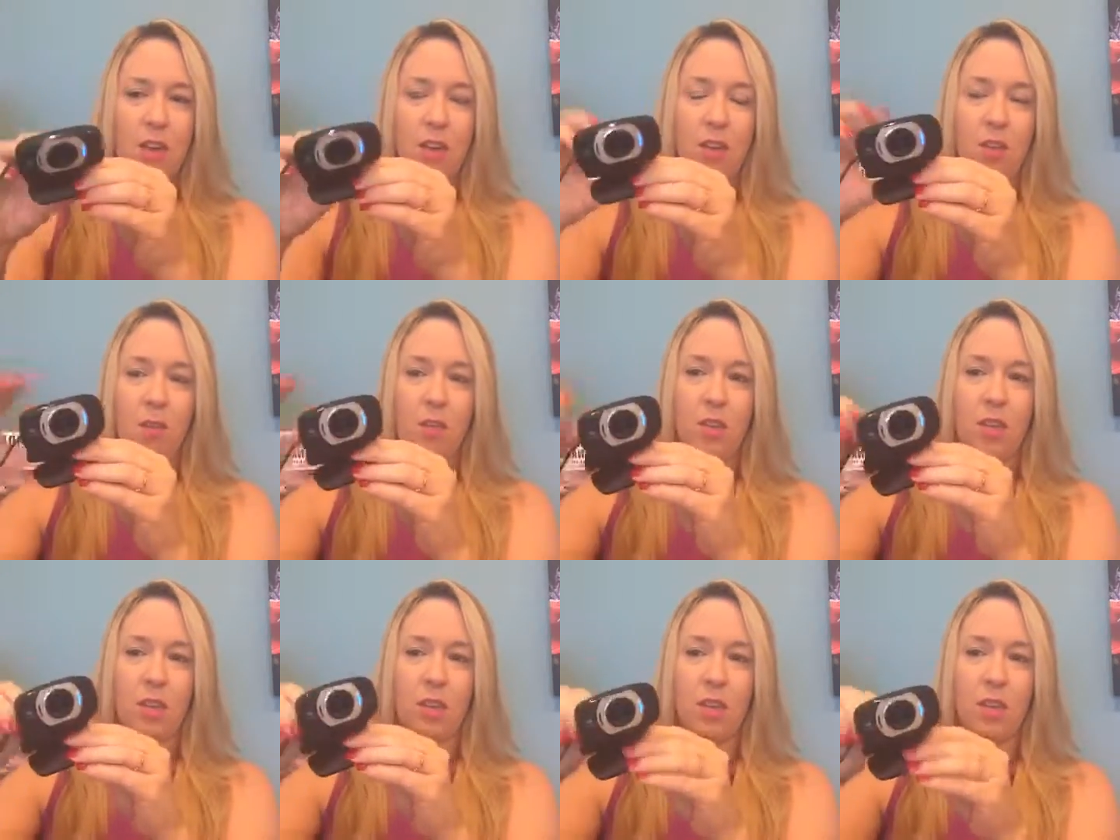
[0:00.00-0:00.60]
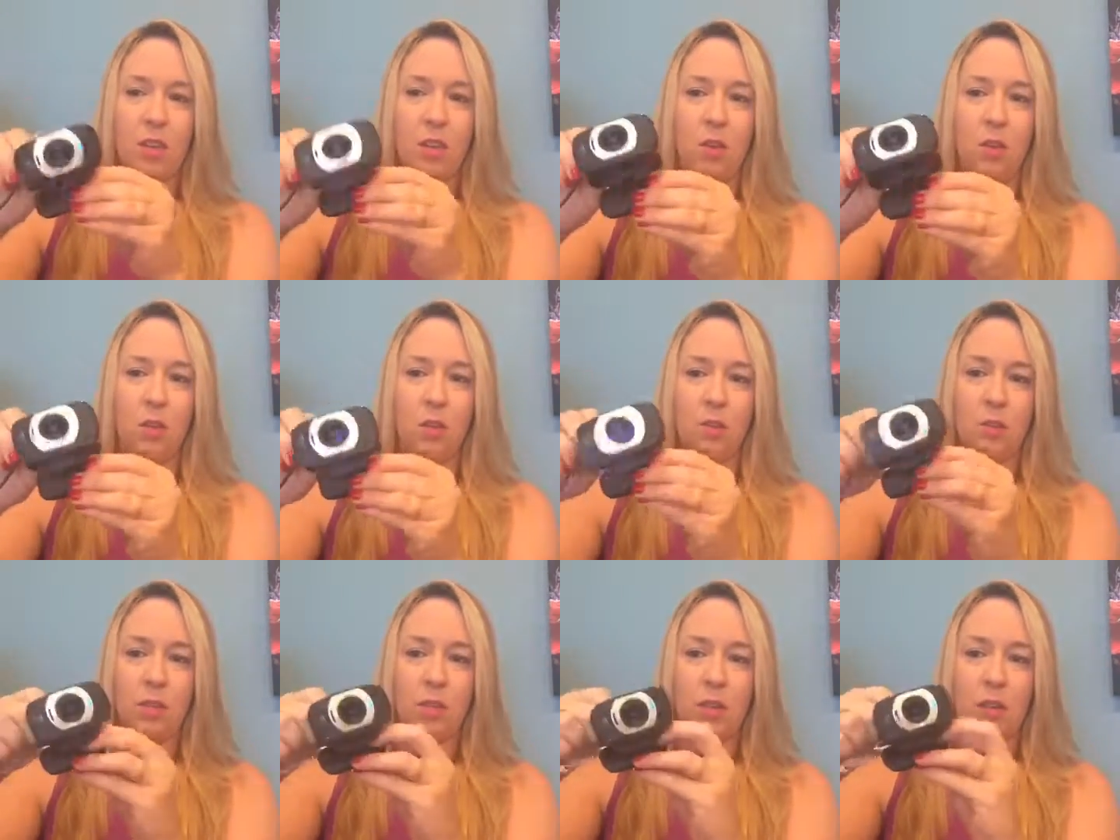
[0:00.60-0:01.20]
you can
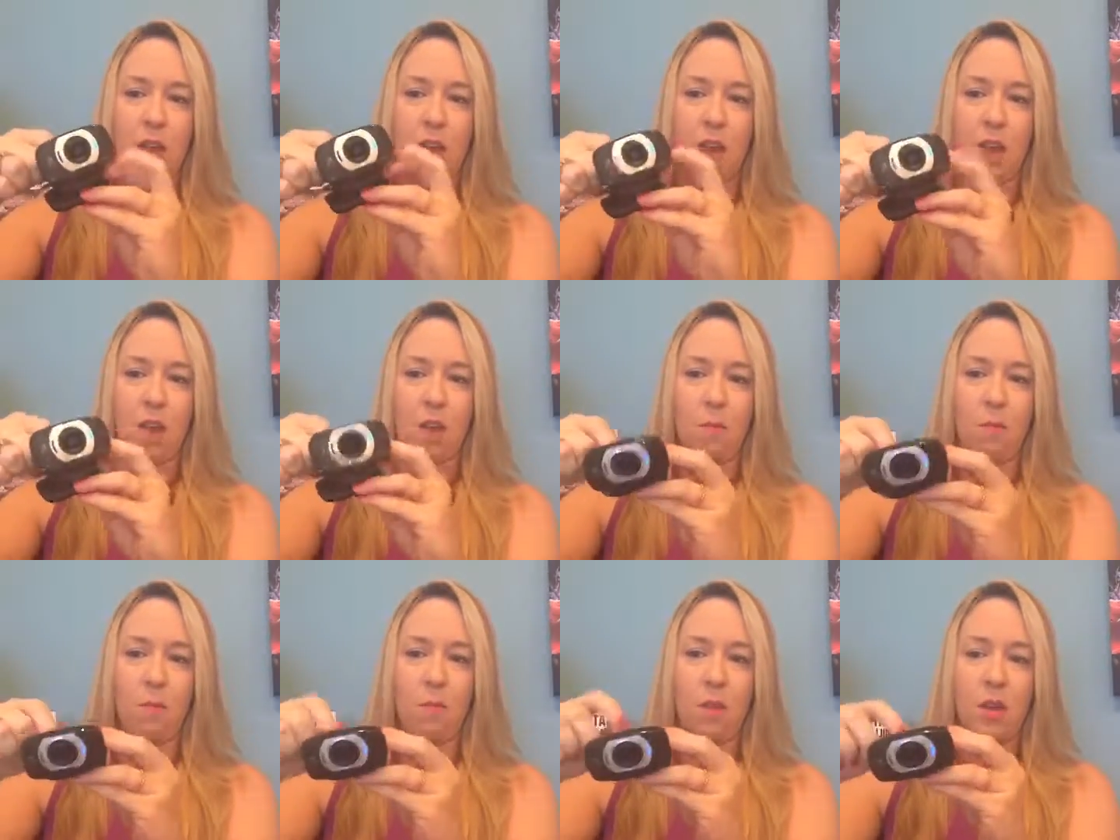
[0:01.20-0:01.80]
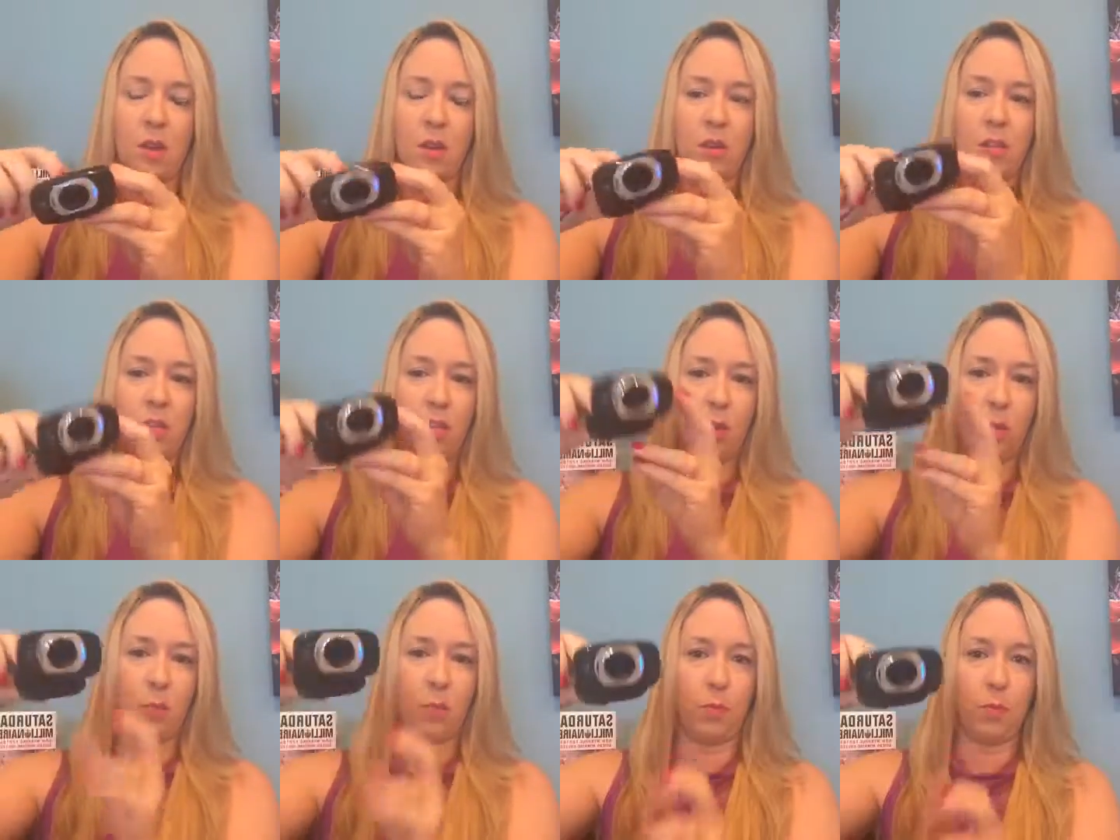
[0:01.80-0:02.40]
use
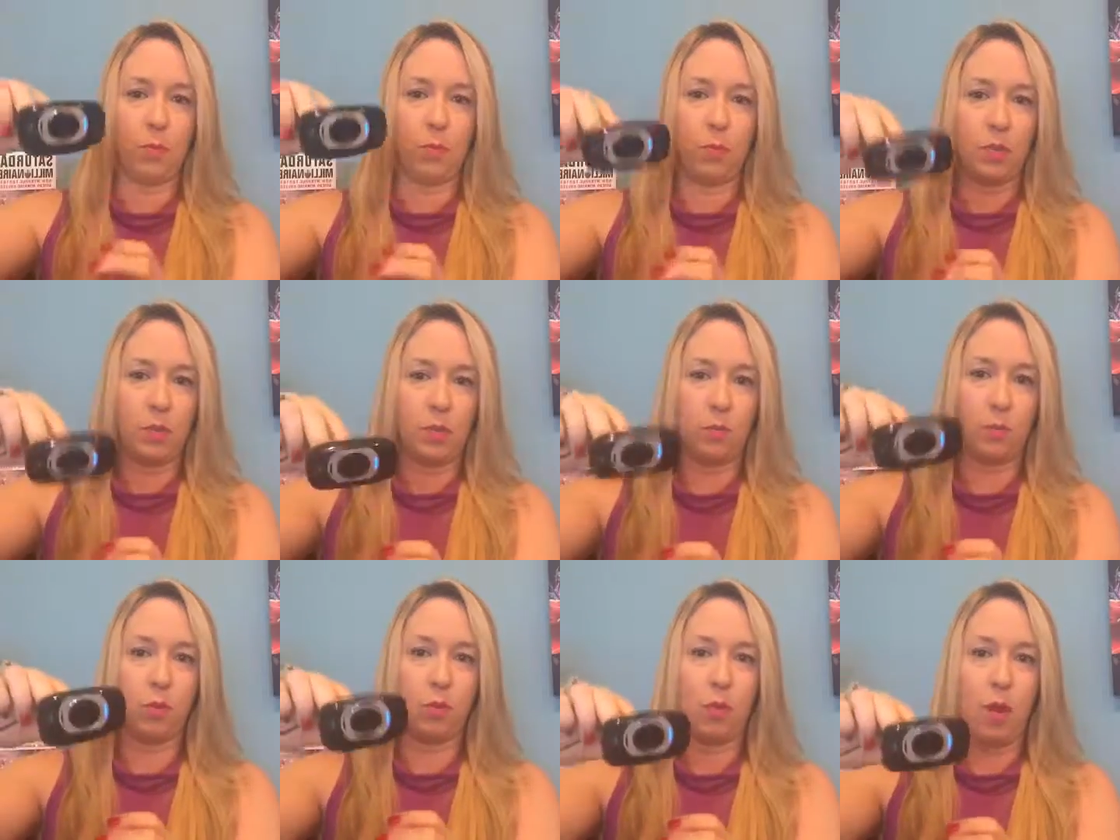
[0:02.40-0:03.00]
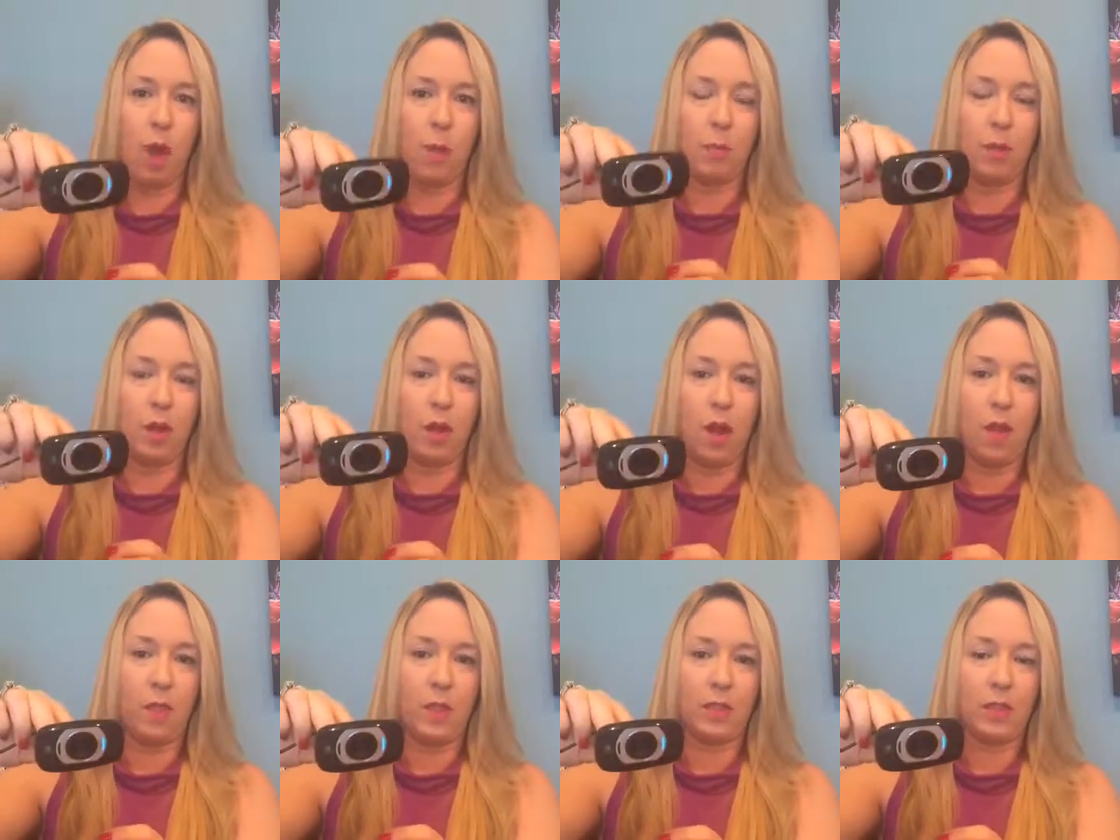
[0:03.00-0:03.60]
to prop it
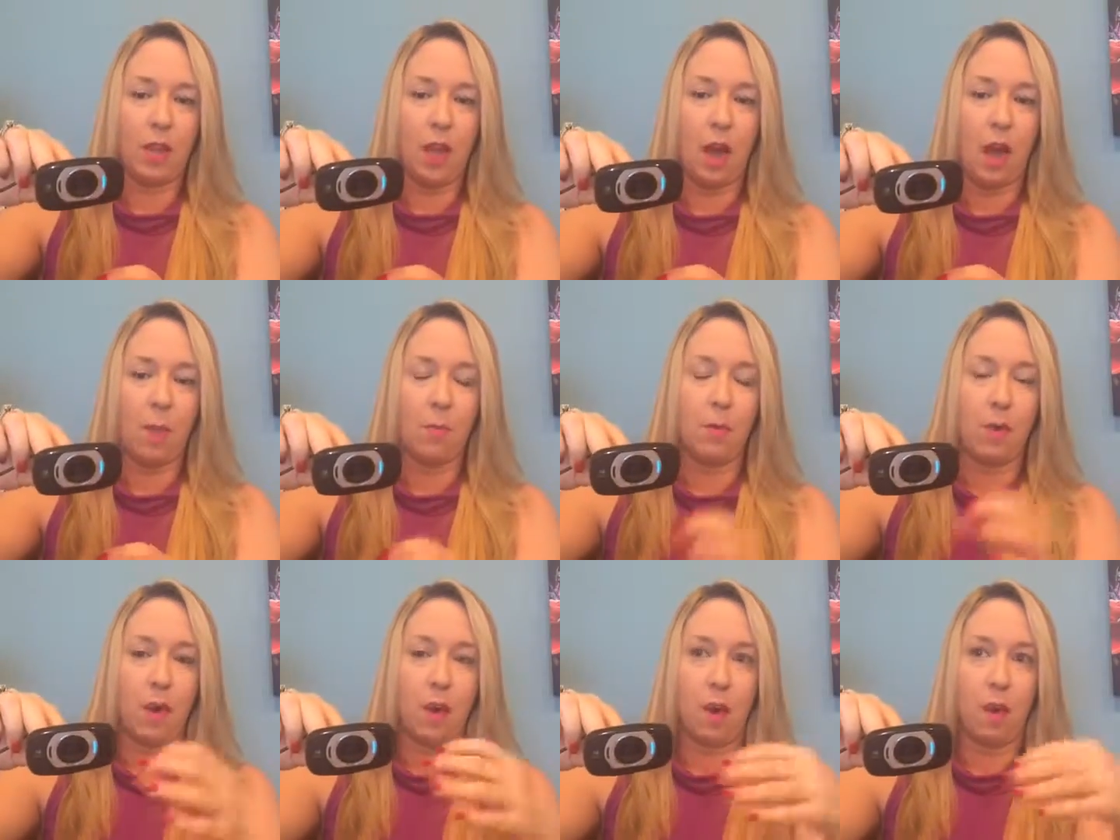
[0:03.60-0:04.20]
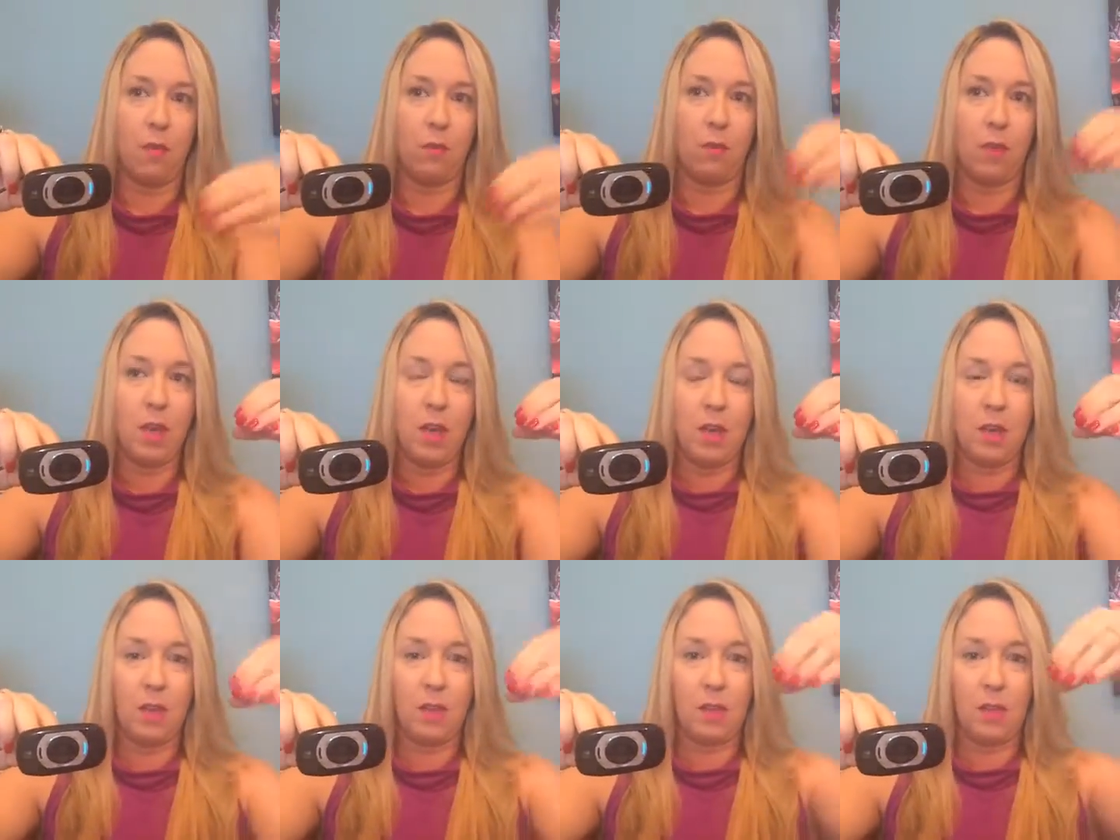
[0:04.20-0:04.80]
on the top of
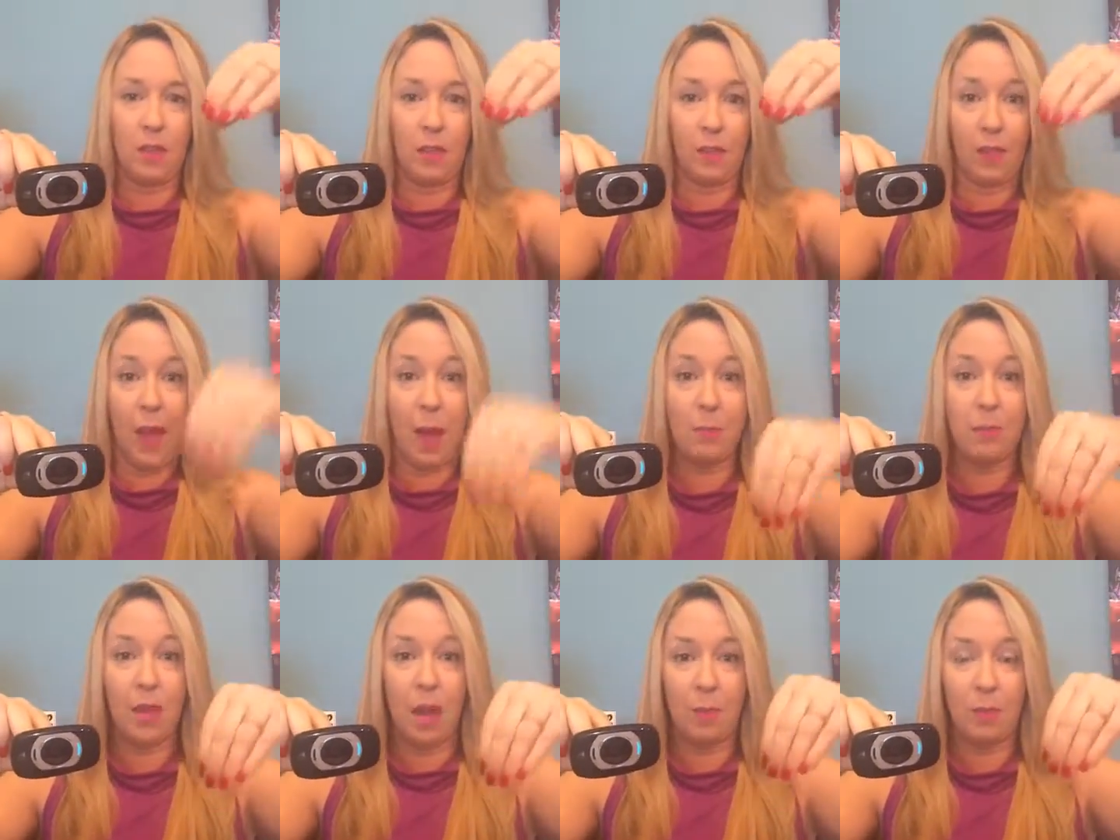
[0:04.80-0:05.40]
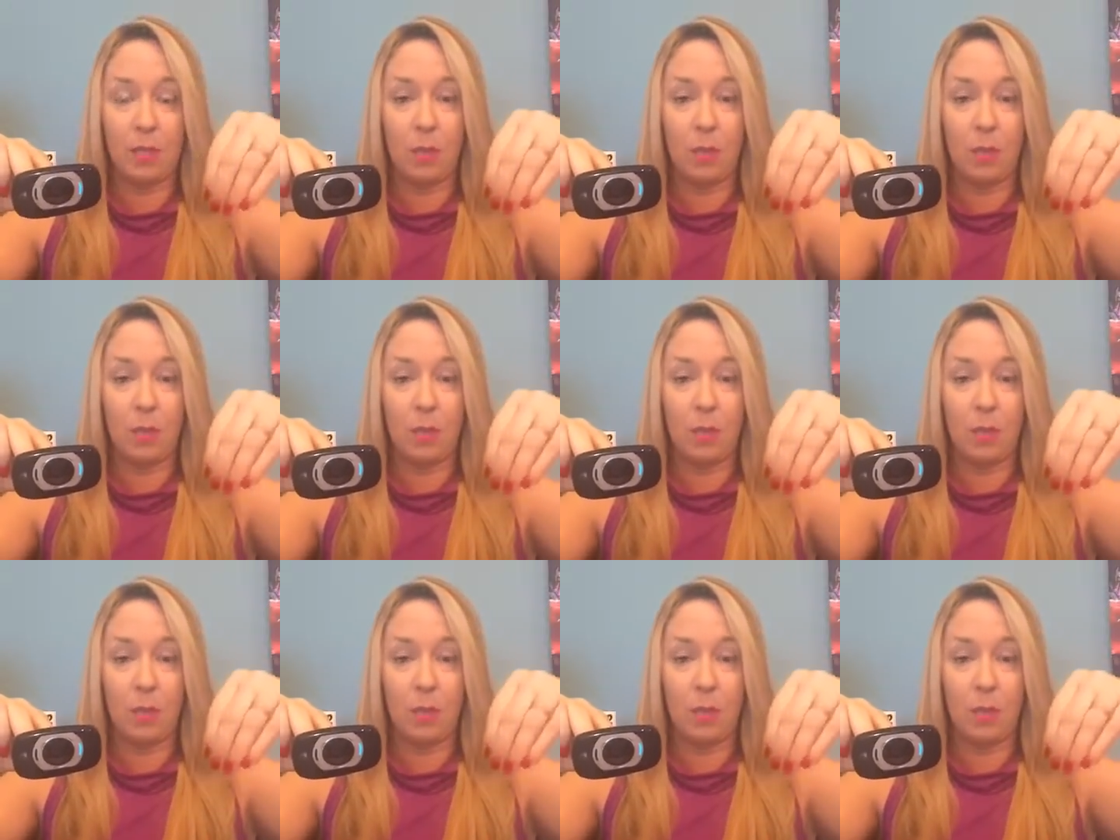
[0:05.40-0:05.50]
the laptop.